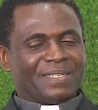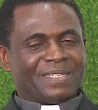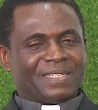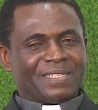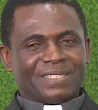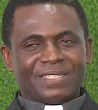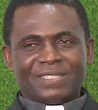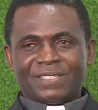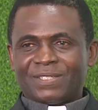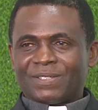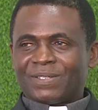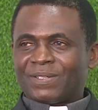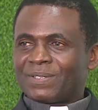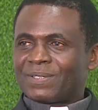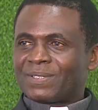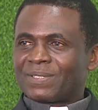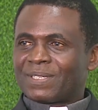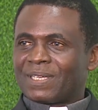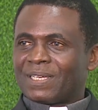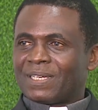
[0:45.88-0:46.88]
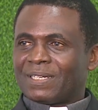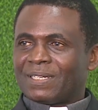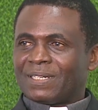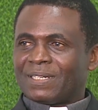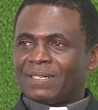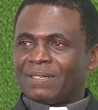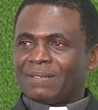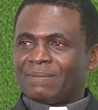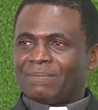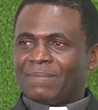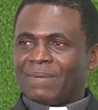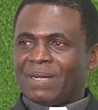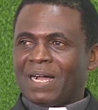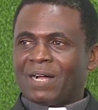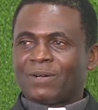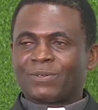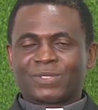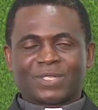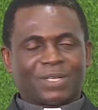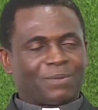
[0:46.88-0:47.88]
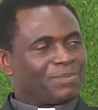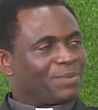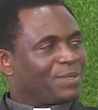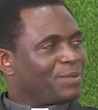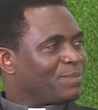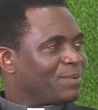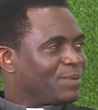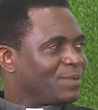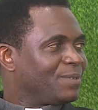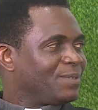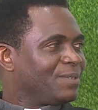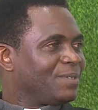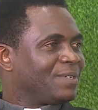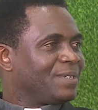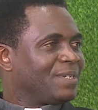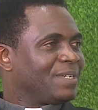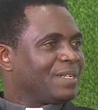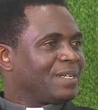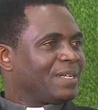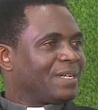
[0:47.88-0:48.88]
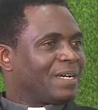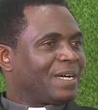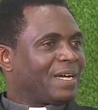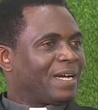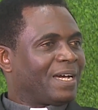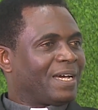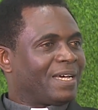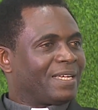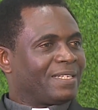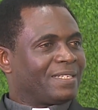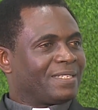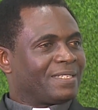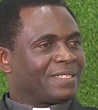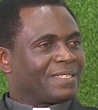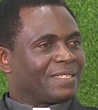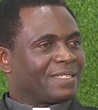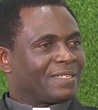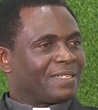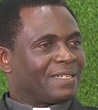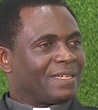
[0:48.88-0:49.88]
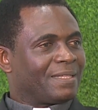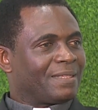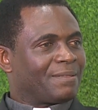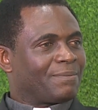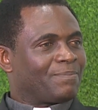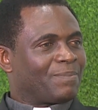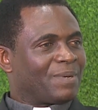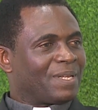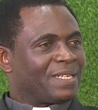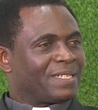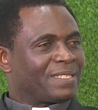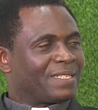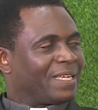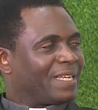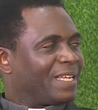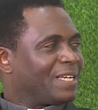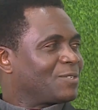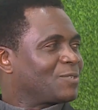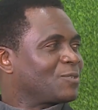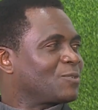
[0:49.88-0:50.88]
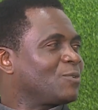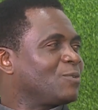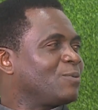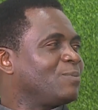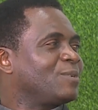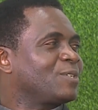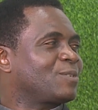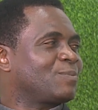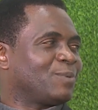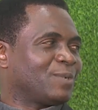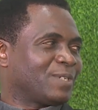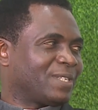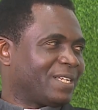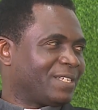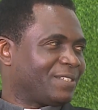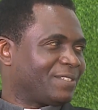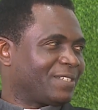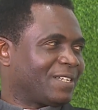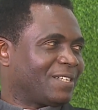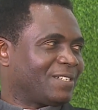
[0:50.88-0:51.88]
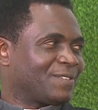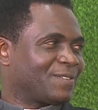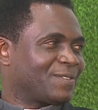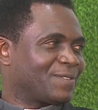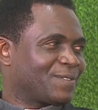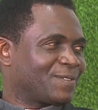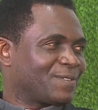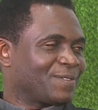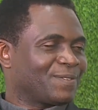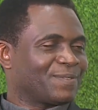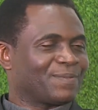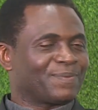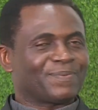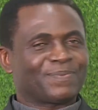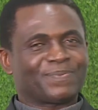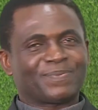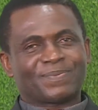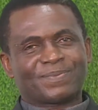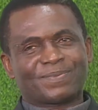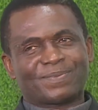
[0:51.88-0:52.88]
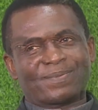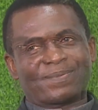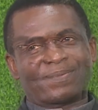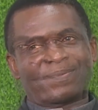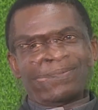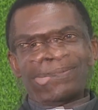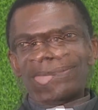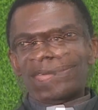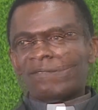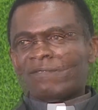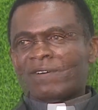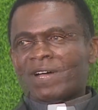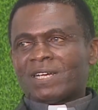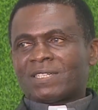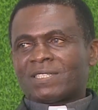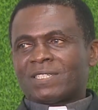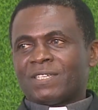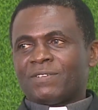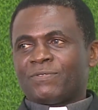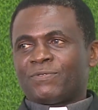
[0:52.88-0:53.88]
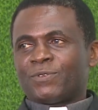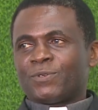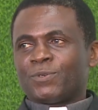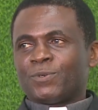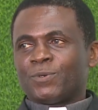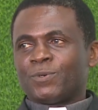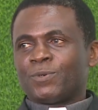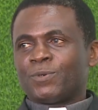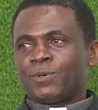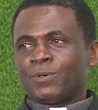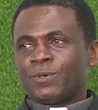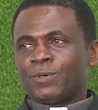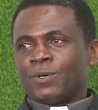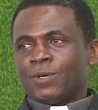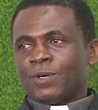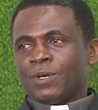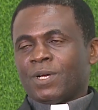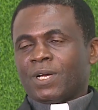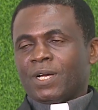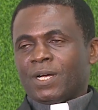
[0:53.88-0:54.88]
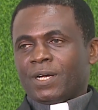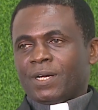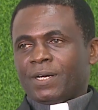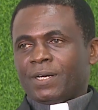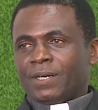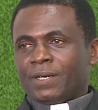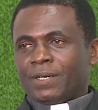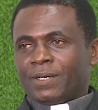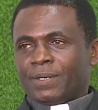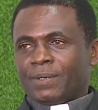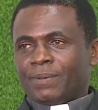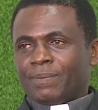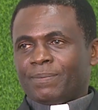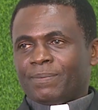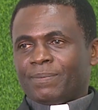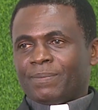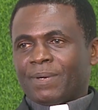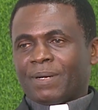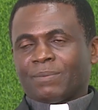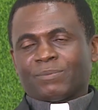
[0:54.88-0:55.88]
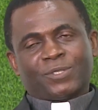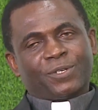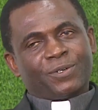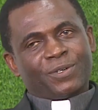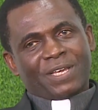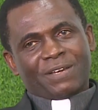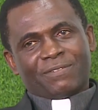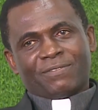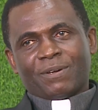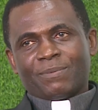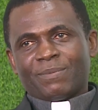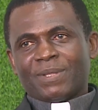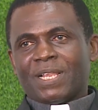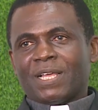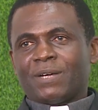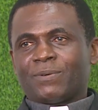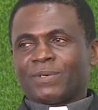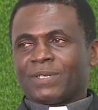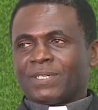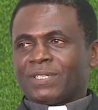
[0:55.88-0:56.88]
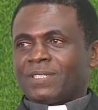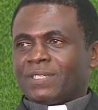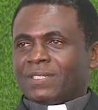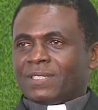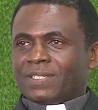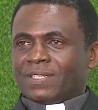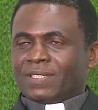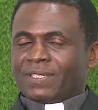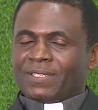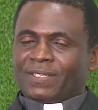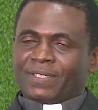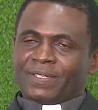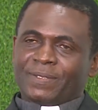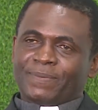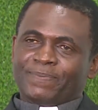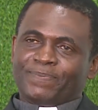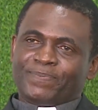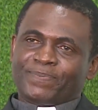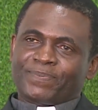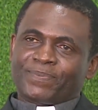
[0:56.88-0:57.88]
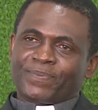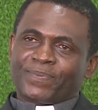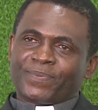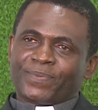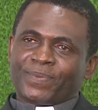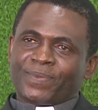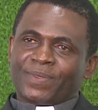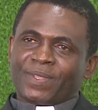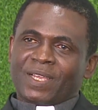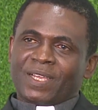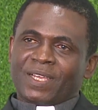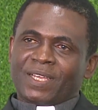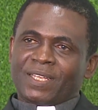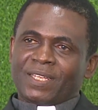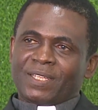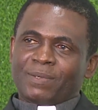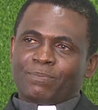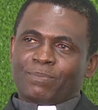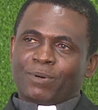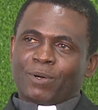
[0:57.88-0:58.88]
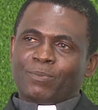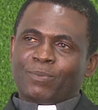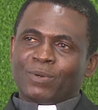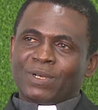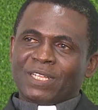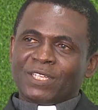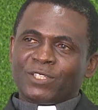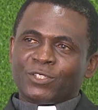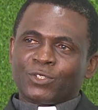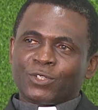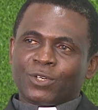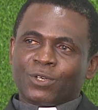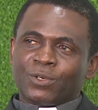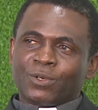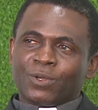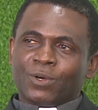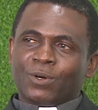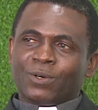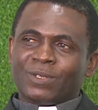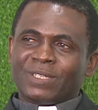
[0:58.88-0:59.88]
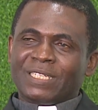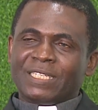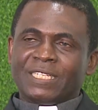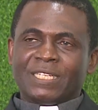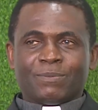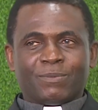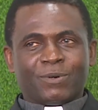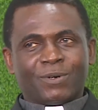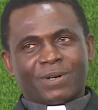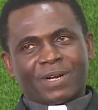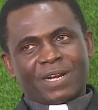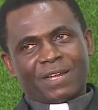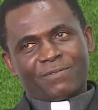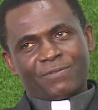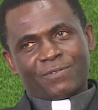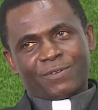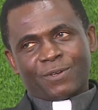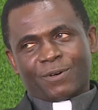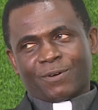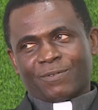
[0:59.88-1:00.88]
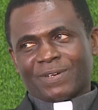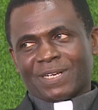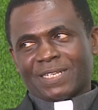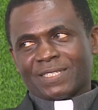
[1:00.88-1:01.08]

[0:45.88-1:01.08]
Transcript: indigenous Hausa people, and a place that has so much potentials. In fact, if you, I'm sure you are familiar with the population or the demography of